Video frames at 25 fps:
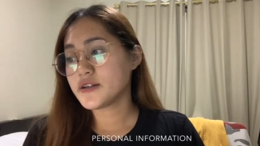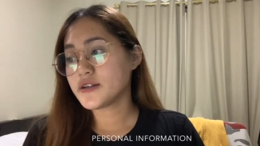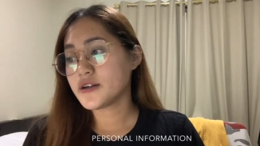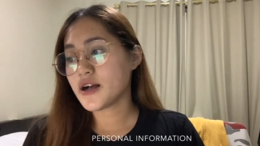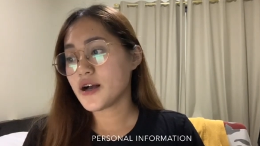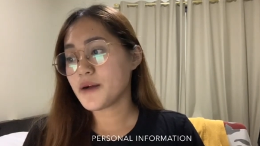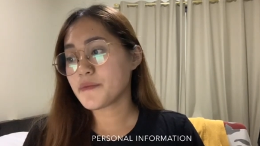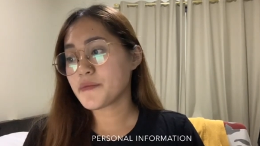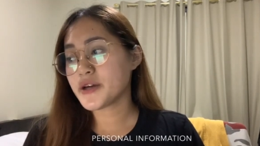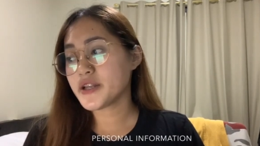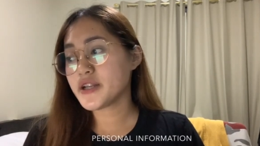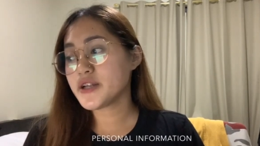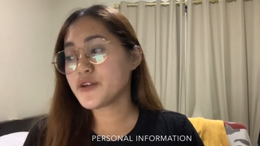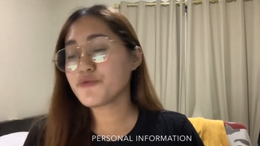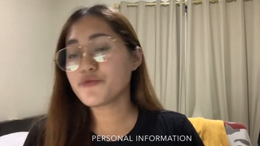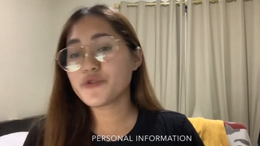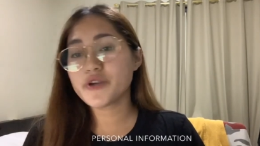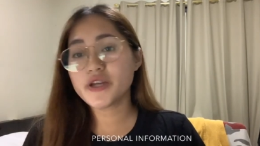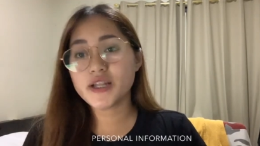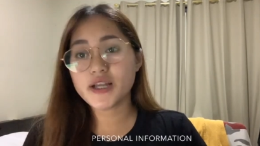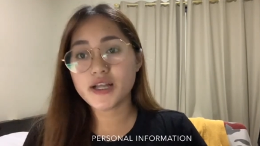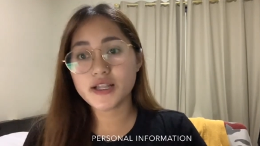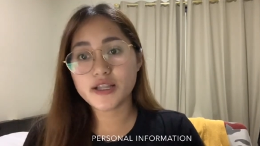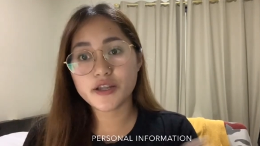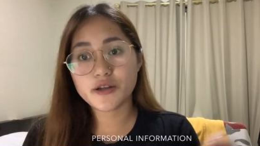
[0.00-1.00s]
I'm gonna
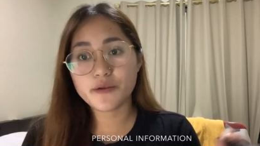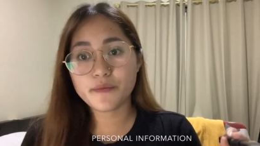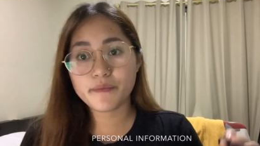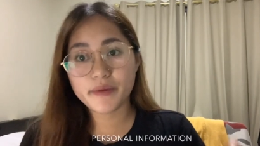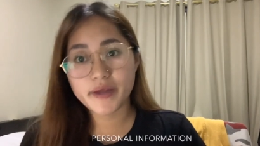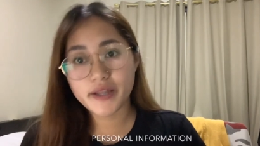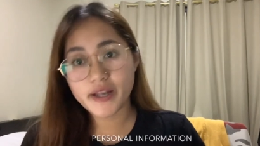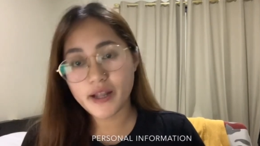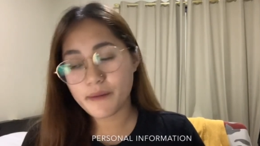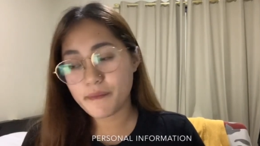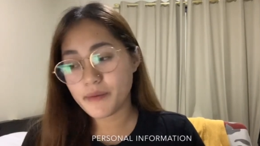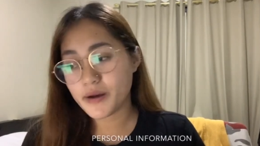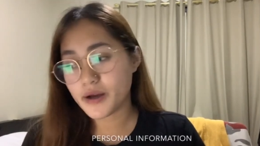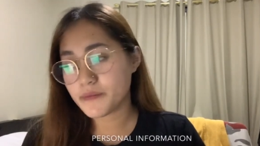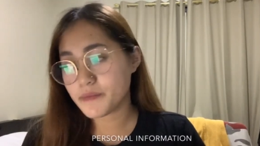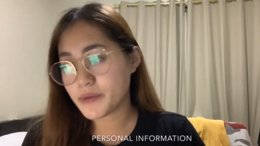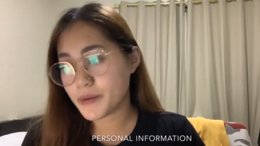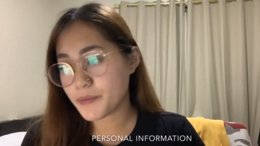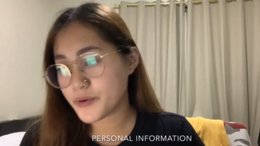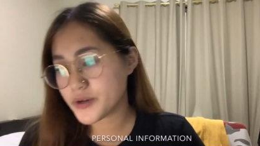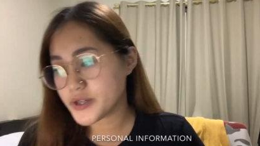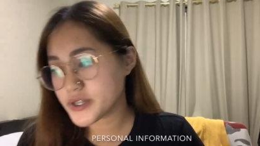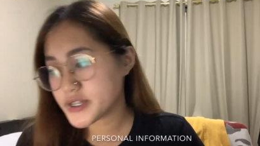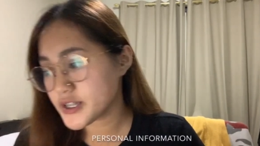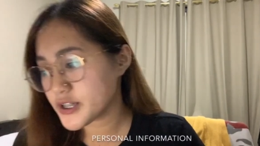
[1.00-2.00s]
read a little bit about my
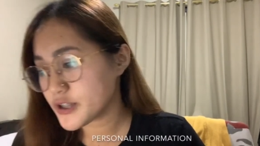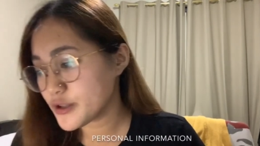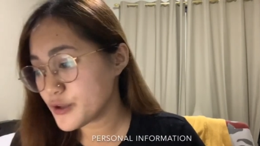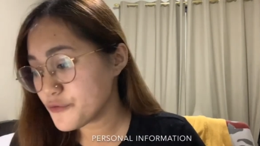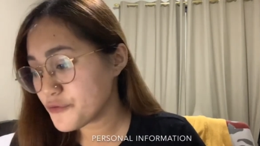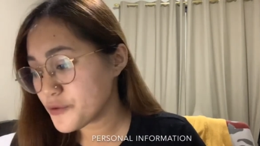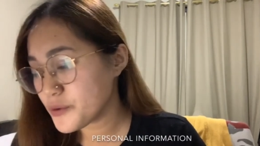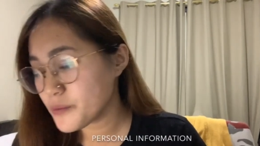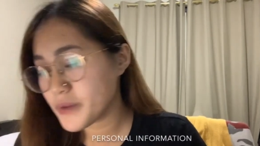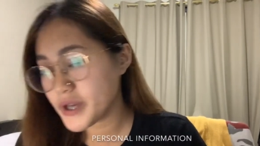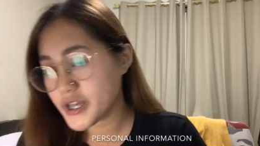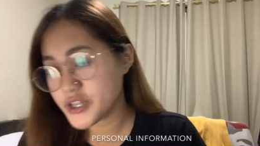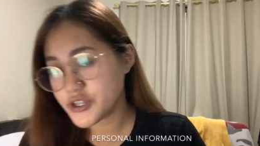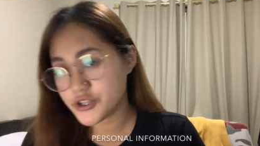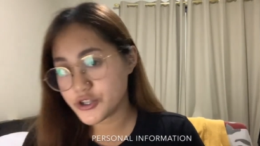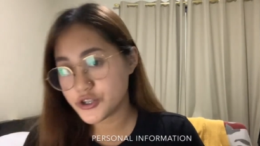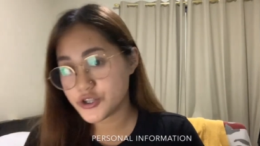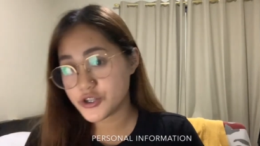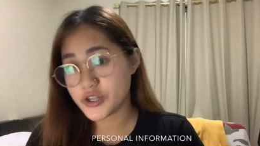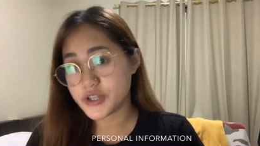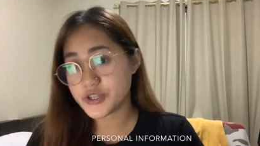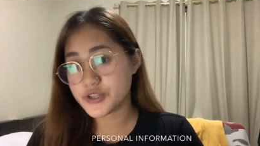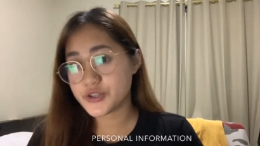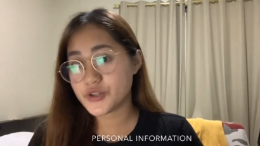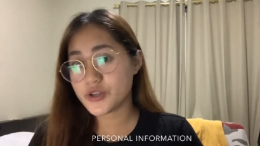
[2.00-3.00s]
personal information
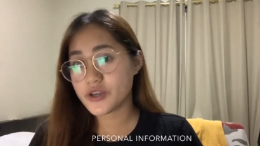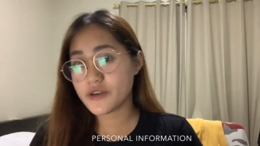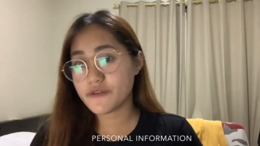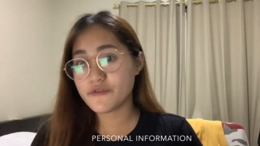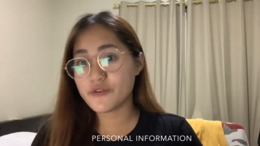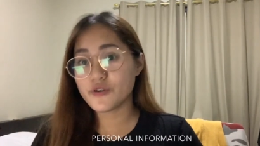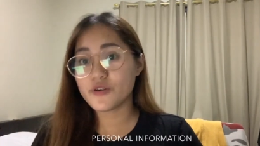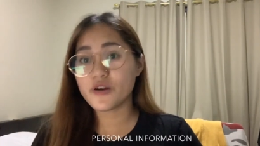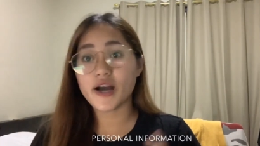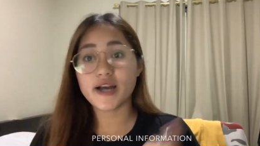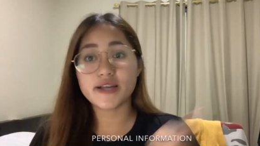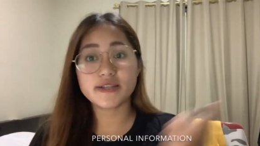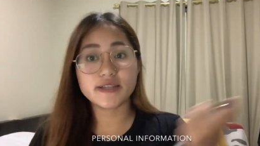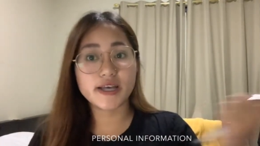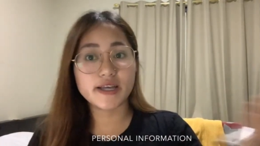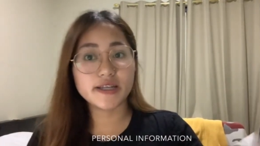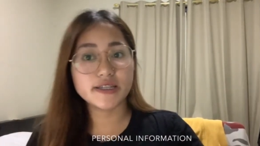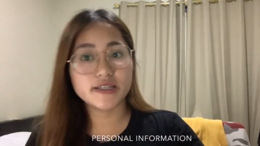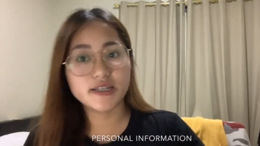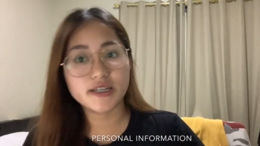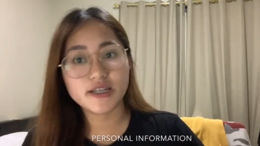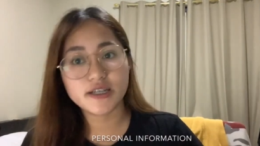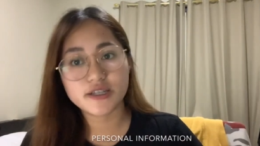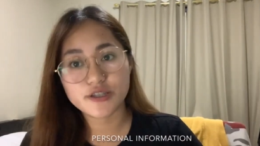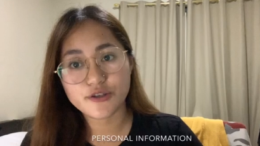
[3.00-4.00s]
just to give you guys
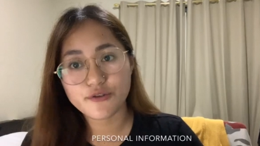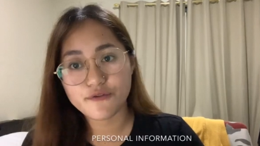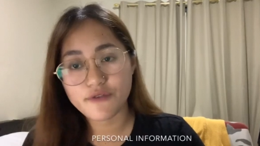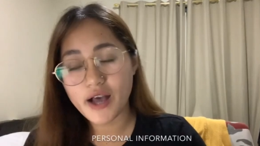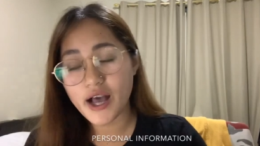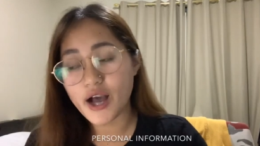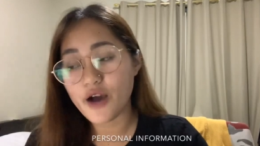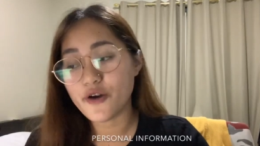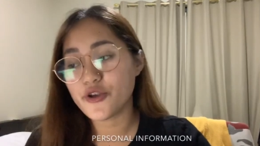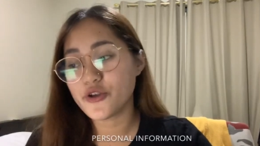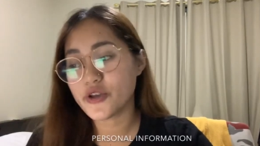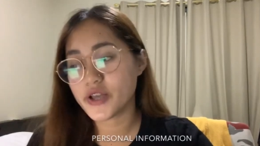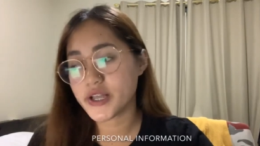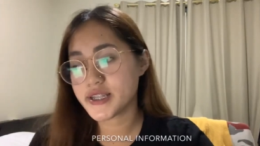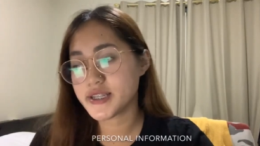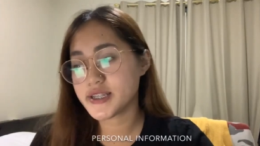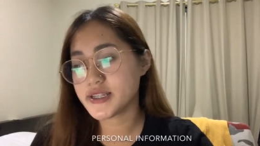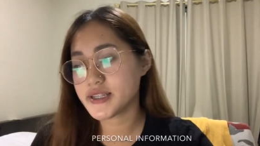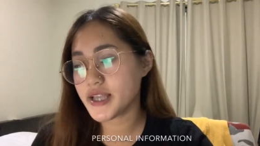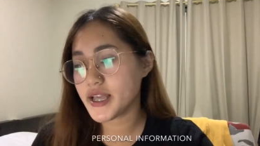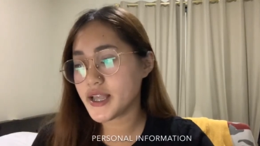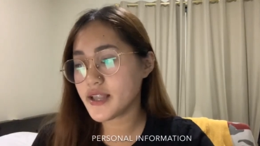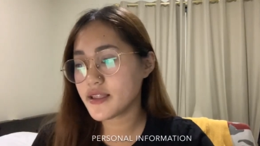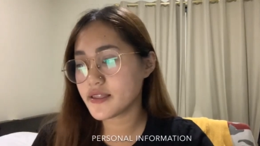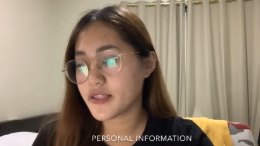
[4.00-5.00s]
ideas of how you can
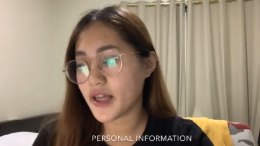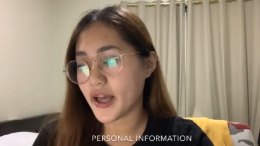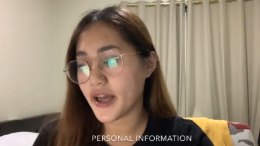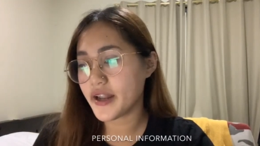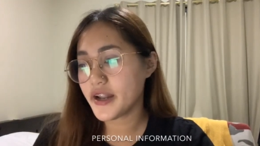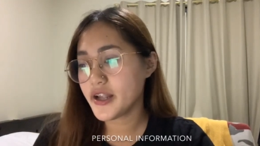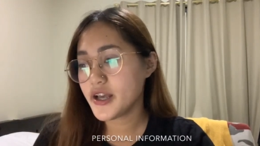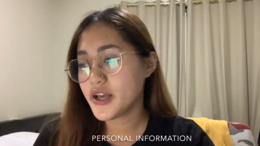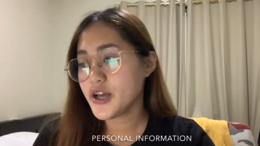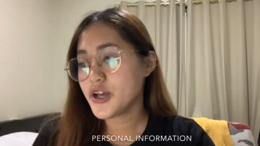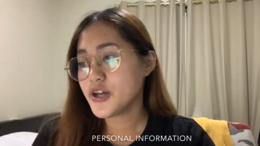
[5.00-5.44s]
state that.